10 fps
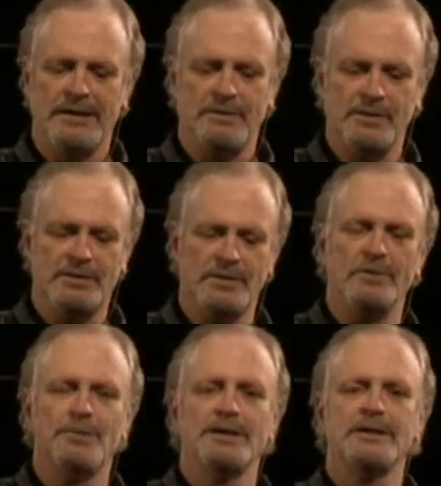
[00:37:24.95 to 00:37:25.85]
and be sure
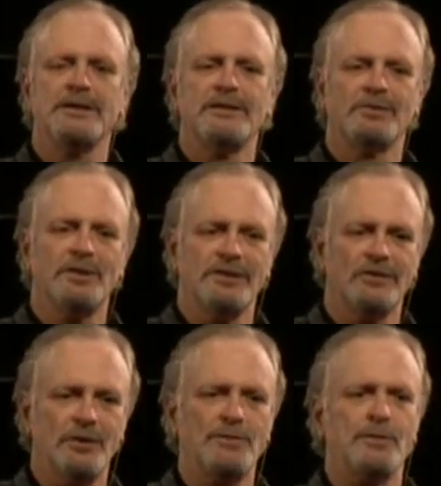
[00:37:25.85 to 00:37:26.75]
you bring in this one and
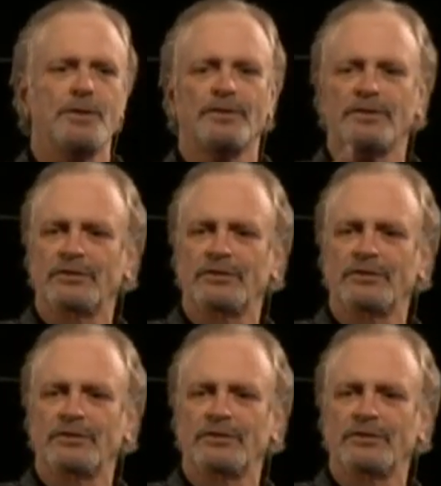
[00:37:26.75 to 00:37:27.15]
so forth.